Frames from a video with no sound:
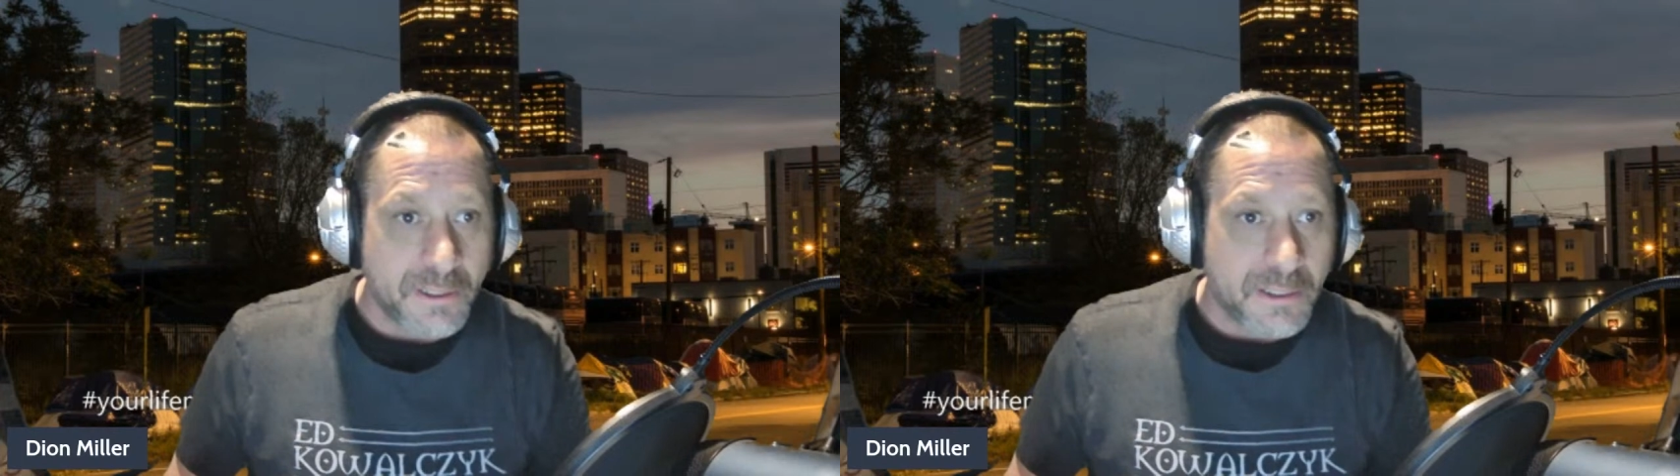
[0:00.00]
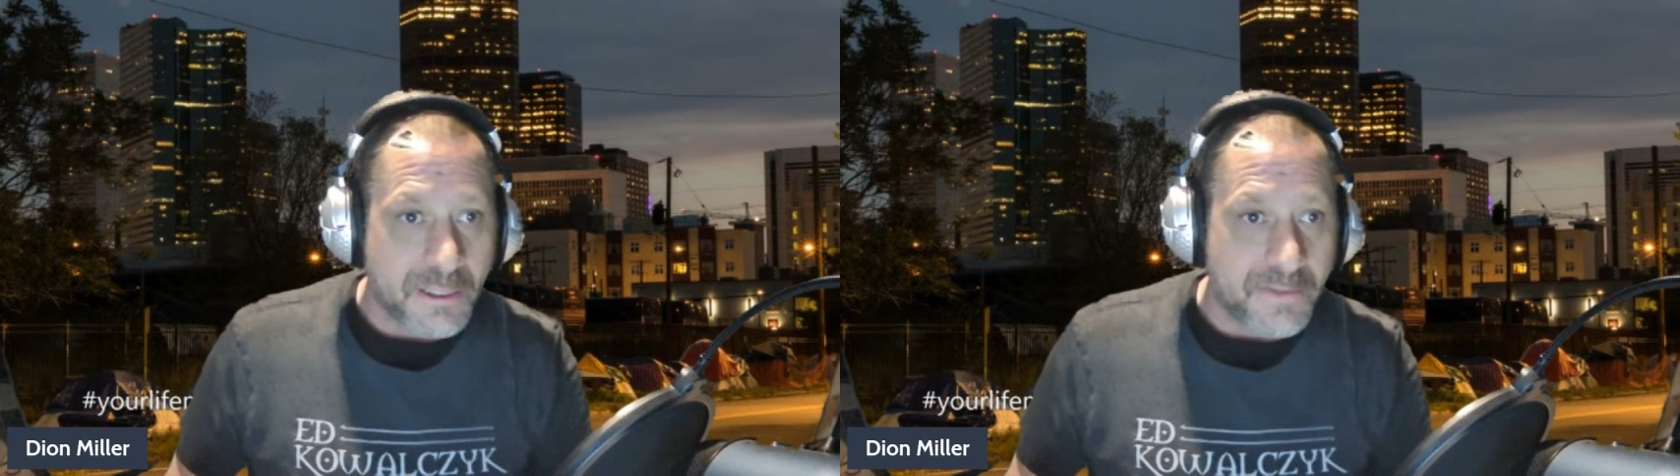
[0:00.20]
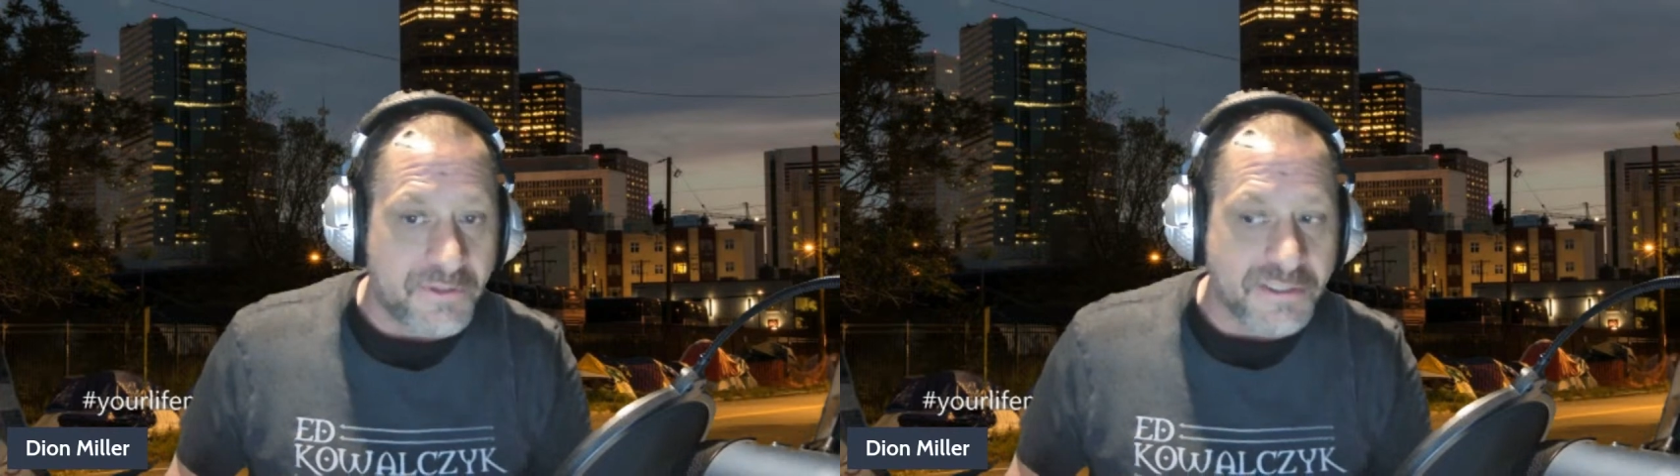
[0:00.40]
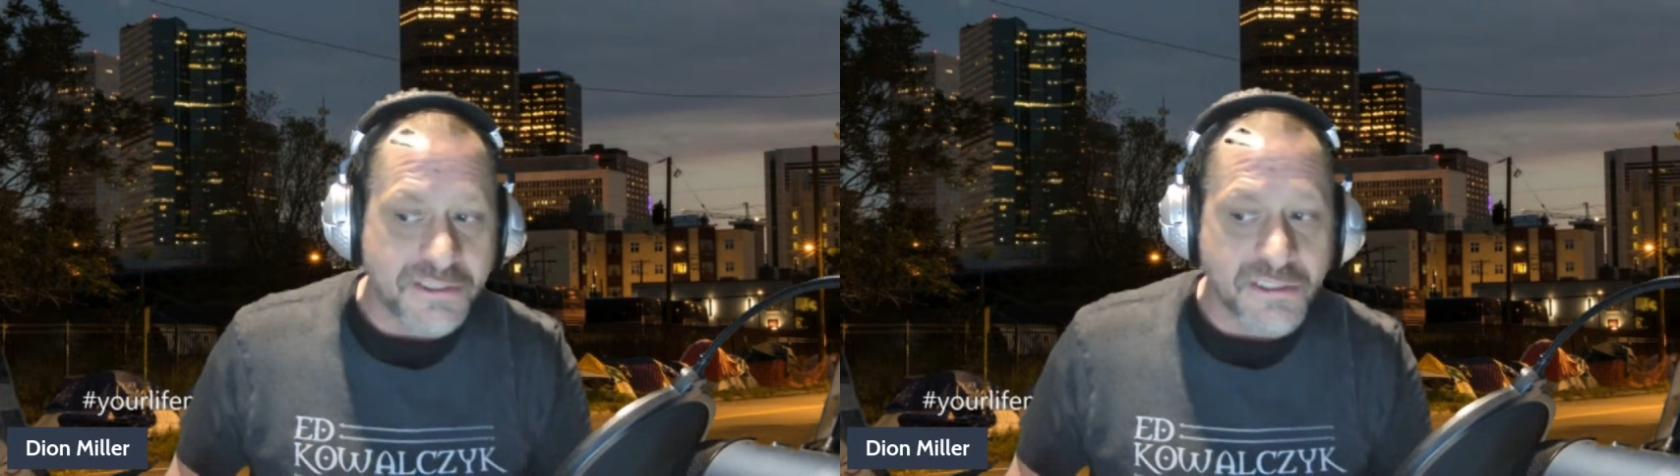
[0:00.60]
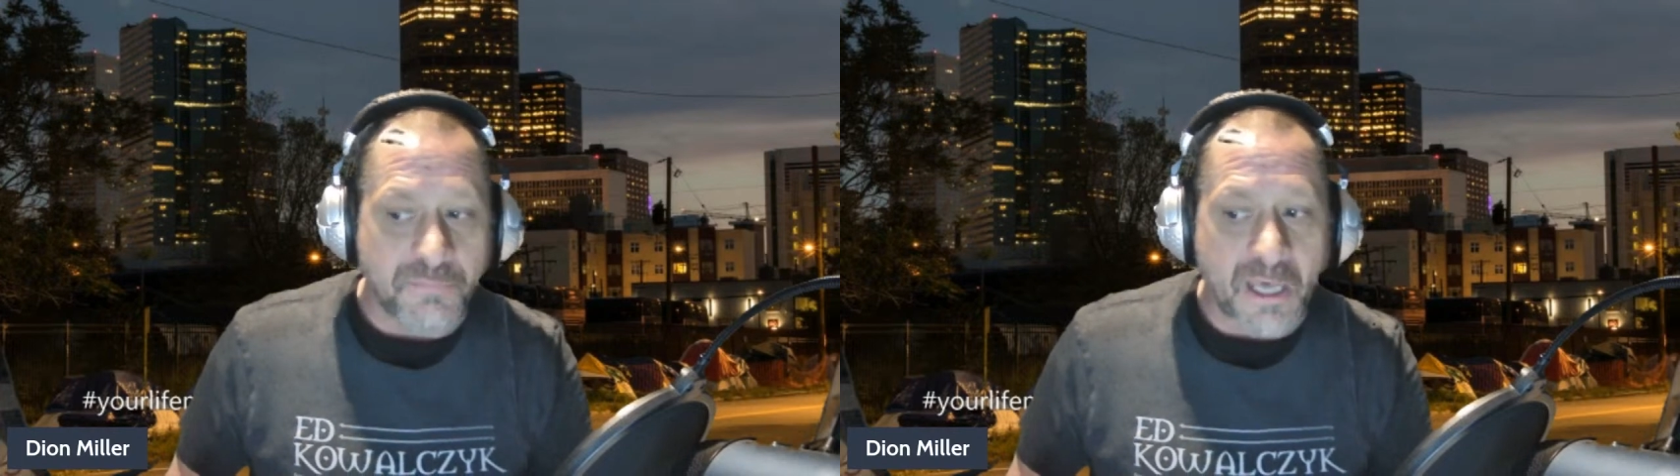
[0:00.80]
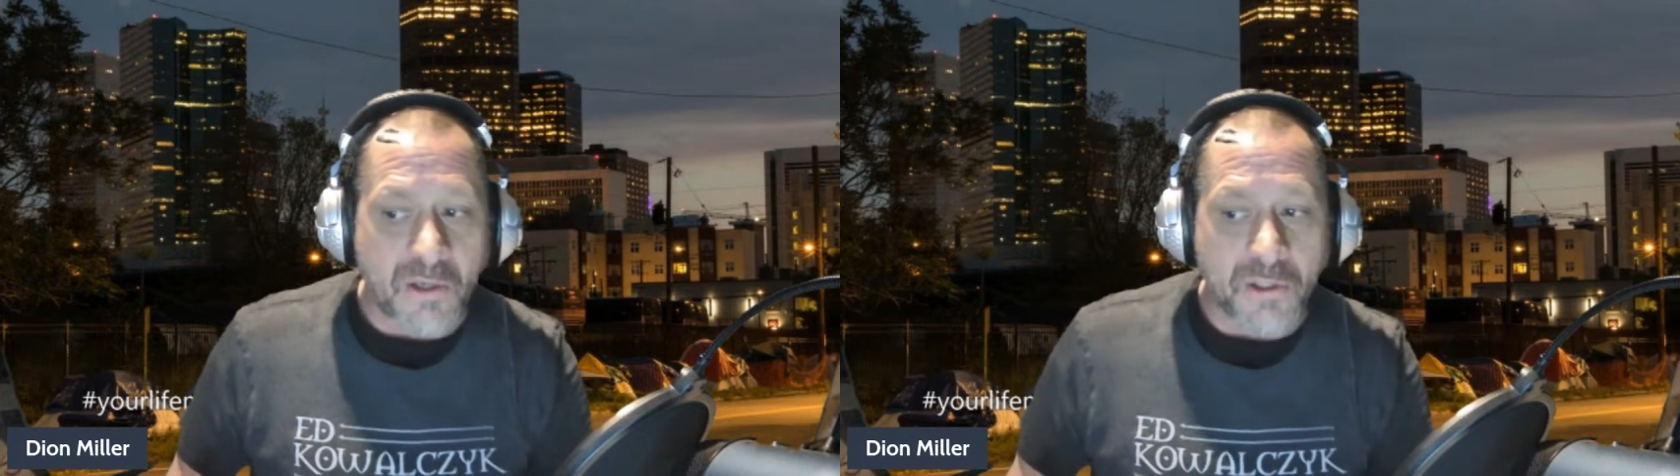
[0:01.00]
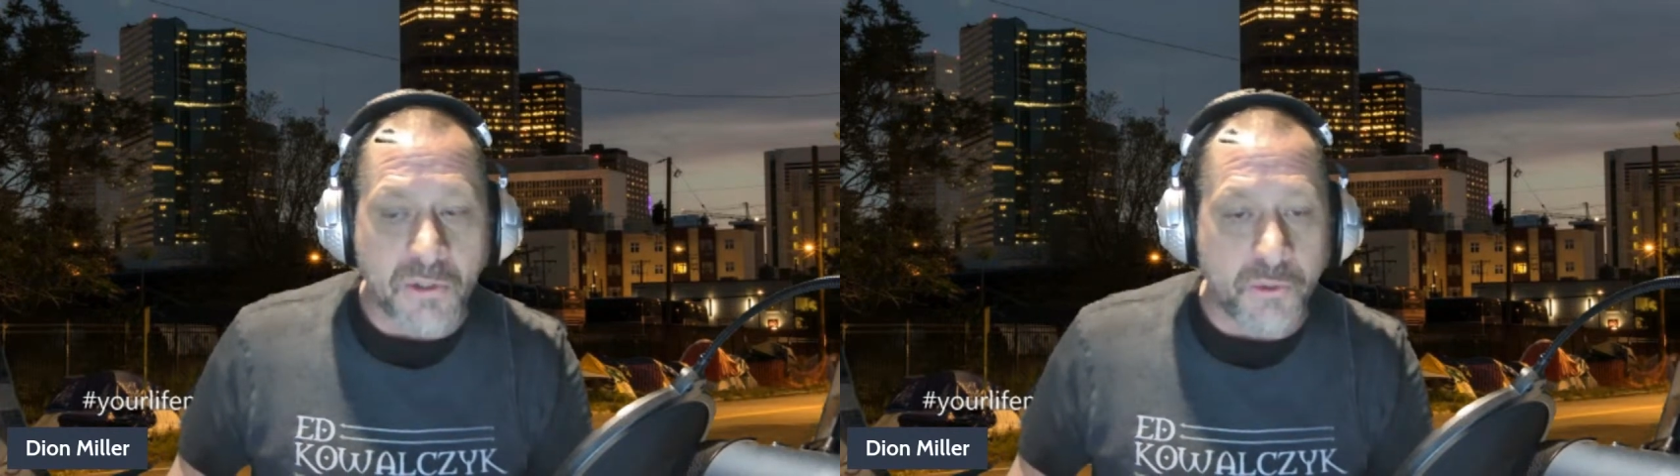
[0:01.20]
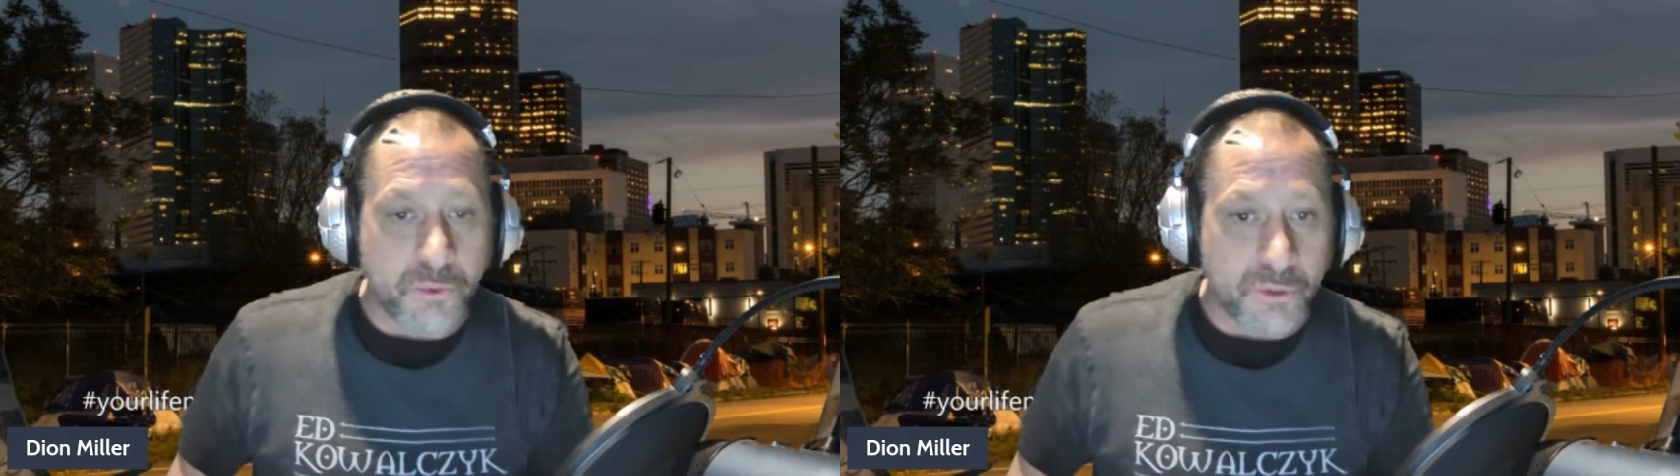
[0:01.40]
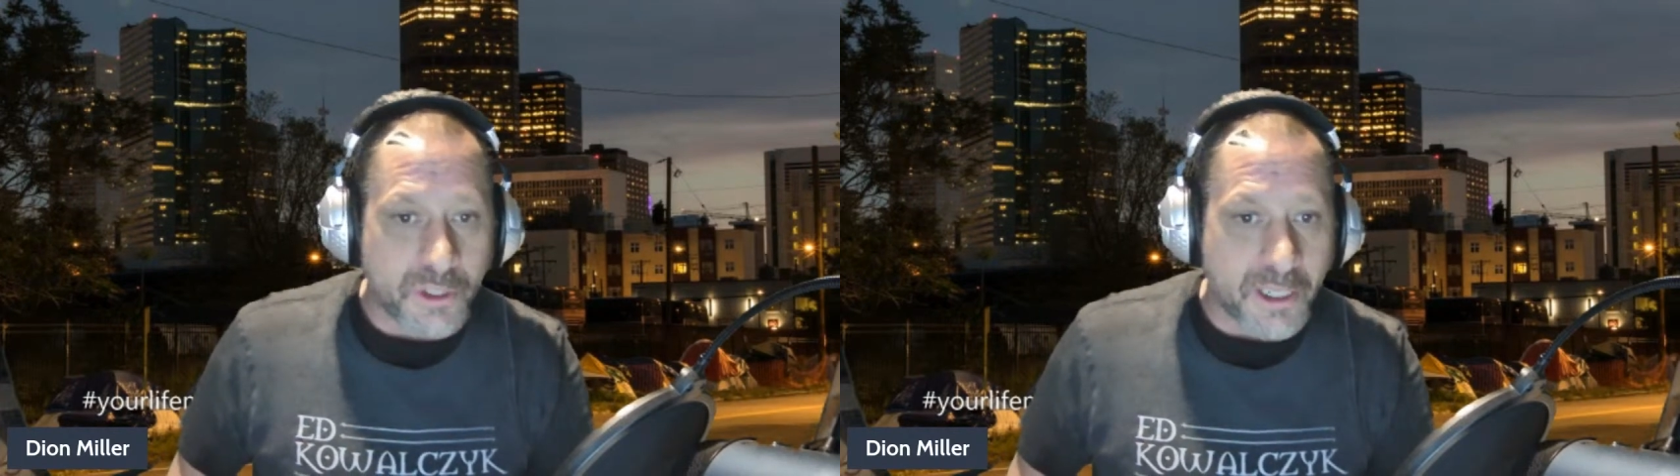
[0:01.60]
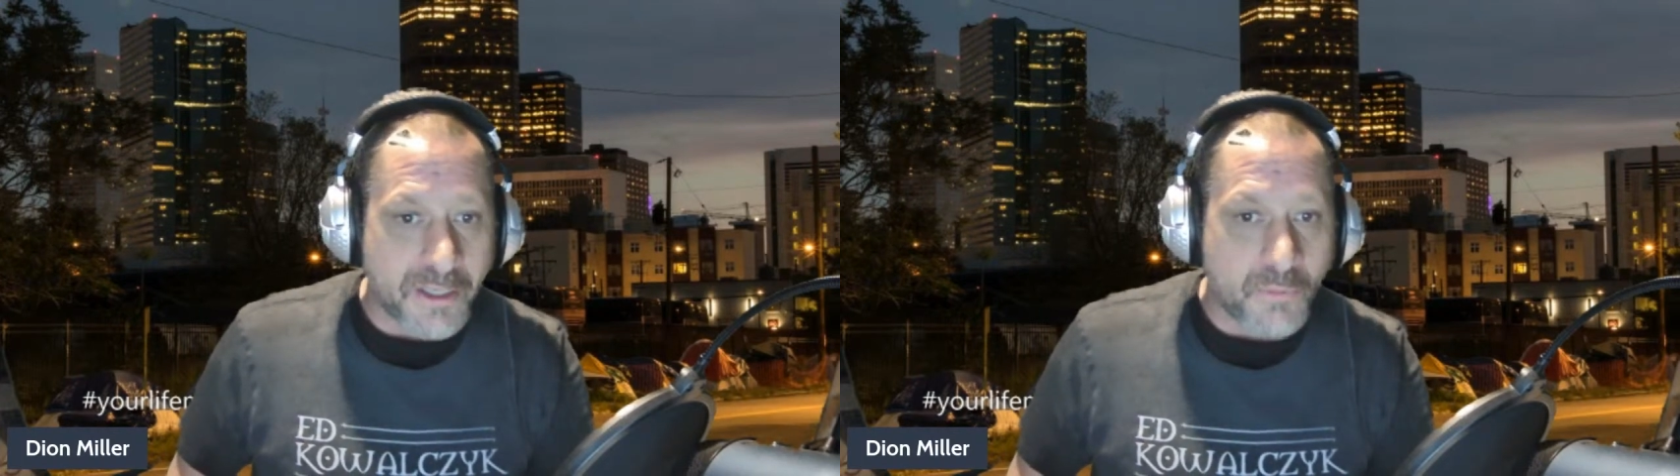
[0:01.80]
Okay? This is about
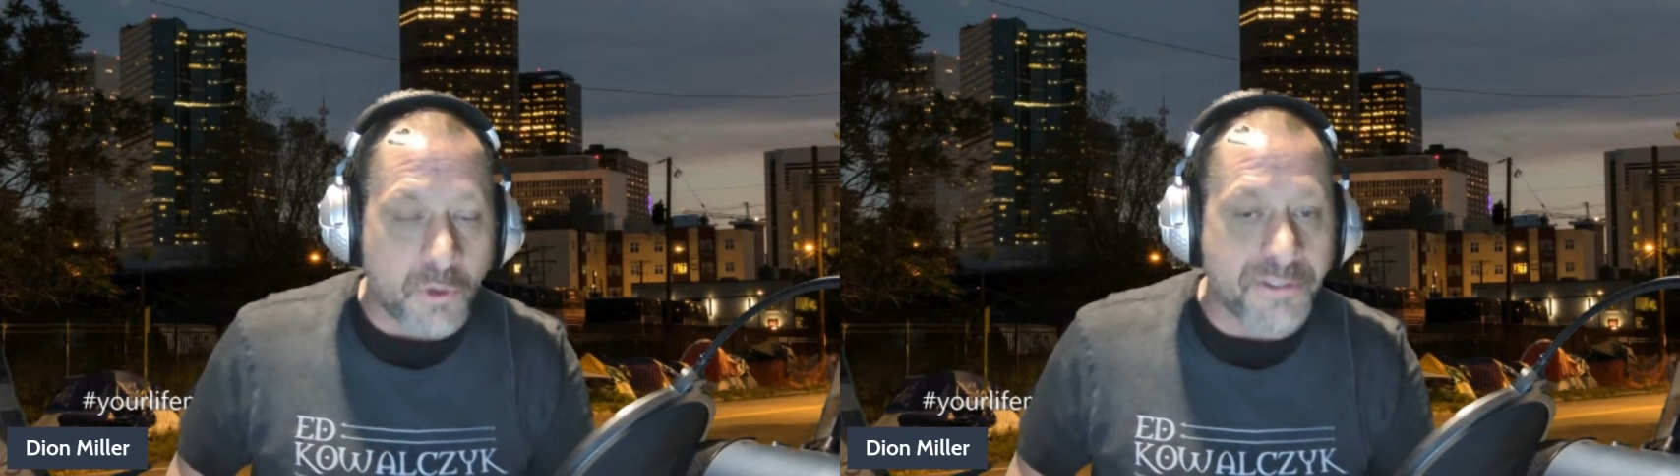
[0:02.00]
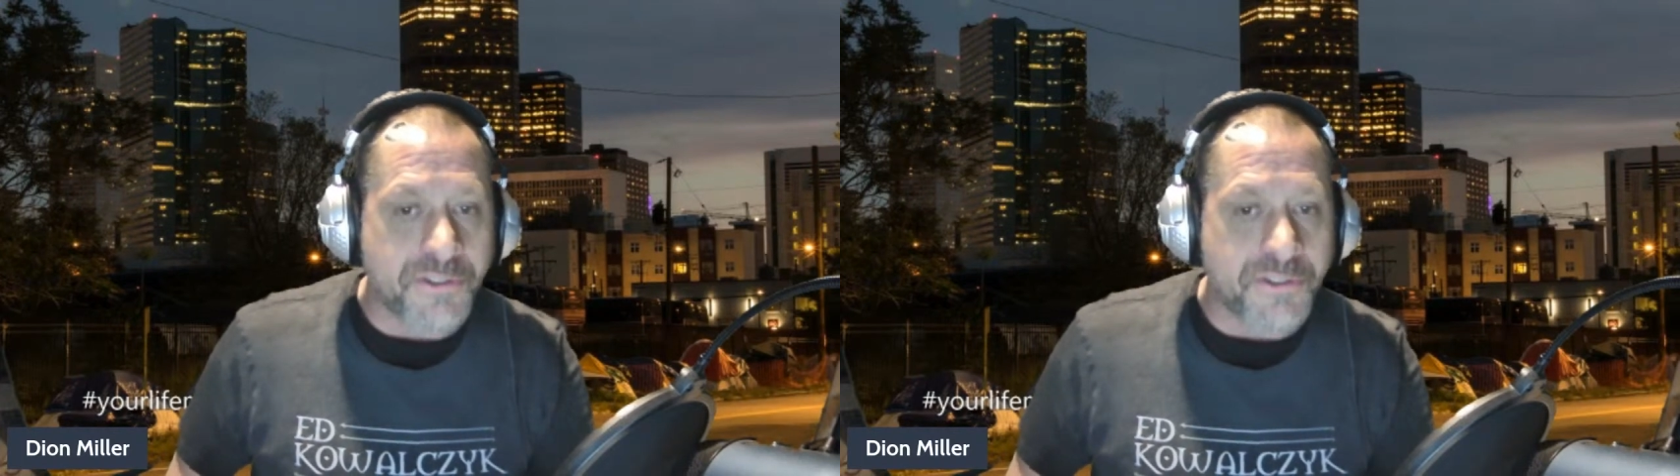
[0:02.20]
what